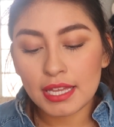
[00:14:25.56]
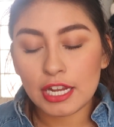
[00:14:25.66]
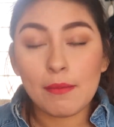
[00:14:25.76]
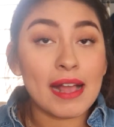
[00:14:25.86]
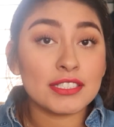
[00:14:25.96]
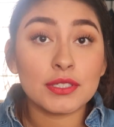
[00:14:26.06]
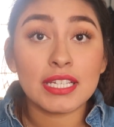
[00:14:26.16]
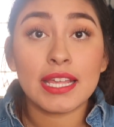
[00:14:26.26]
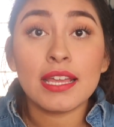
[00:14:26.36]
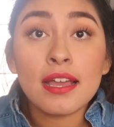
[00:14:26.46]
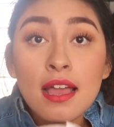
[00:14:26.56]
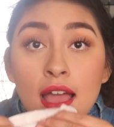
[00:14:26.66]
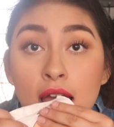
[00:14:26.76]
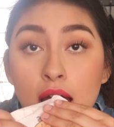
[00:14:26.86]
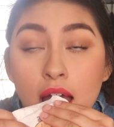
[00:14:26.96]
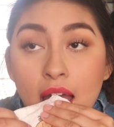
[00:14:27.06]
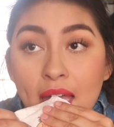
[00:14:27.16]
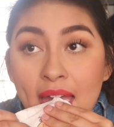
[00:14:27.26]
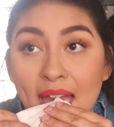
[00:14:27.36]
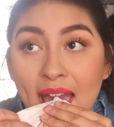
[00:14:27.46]
here in Mexico City,
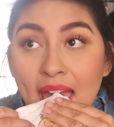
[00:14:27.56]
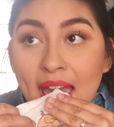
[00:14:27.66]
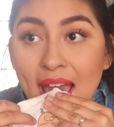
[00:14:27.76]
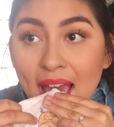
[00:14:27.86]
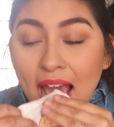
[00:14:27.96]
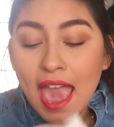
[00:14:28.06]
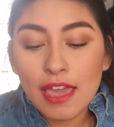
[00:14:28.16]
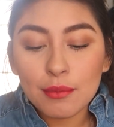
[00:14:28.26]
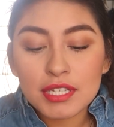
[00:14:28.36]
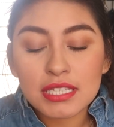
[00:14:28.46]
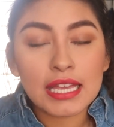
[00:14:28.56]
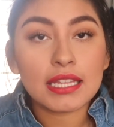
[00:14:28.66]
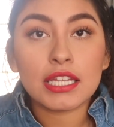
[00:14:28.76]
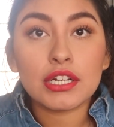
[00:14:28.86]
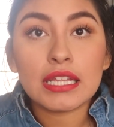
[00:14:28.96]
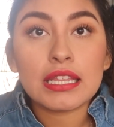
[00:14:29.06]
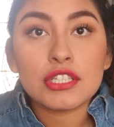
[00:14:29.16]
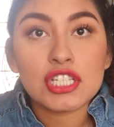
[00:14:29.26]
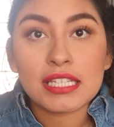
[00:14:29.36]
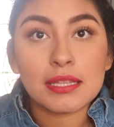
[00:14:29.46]
and it was like literally
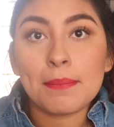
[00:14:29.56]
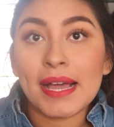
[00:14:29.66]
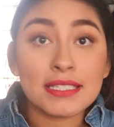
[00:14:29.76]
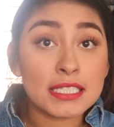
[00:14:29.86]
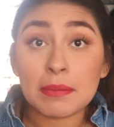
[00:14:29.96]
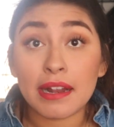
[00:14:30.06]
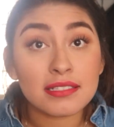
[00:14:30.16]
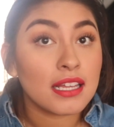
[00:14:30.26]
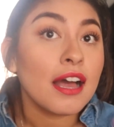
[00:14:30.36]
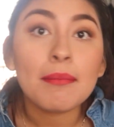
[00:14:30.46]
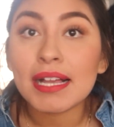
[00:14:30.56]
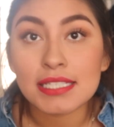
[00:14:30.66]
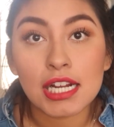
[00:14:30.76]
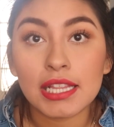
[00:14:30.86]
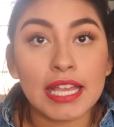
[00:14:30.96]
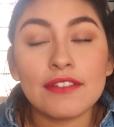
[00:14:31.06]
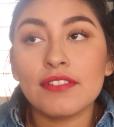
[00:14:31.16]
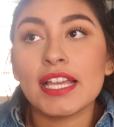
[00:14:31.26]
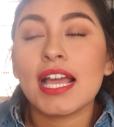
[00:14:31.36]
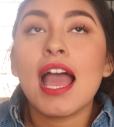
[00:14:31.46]
like just like the best experience of my entire
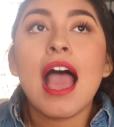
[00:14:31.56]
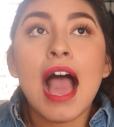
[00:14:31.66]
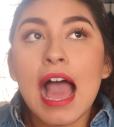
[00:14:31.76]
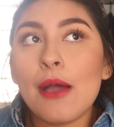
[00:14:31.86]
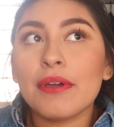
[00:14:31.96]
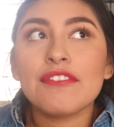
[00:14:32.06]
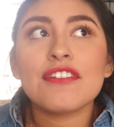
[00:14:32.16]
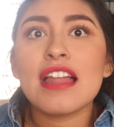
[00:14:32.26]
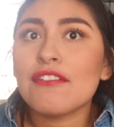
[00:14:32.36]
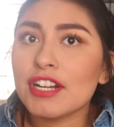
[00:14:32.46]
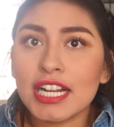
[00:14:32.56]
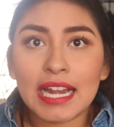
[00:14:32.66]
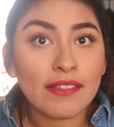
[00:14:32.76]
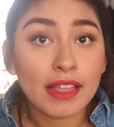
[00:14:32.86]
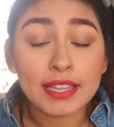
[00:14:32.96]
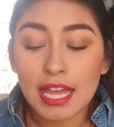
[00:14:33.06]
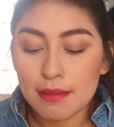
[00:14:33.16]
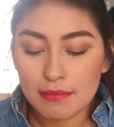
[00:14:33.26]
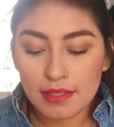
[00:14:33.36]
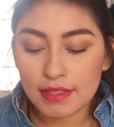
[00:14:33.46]
life. Like I would have never done anything like
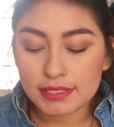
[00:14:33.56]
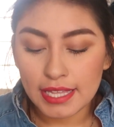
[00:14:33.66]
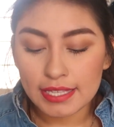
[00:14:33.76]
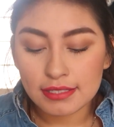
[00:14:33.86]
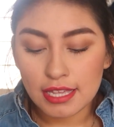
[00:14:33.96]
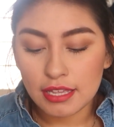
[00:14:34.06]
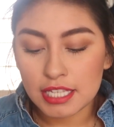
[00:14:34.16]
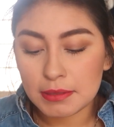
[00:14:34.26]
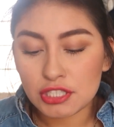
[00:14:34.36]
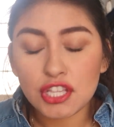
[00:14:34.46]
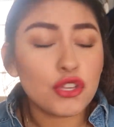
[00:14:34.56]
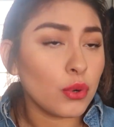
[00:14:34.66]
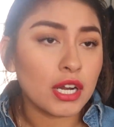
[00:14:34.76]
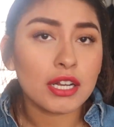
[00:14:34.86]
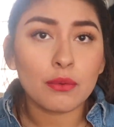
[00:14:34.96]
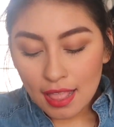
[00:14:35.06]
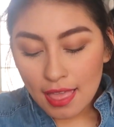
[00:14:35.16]
that in the States, like especially New York.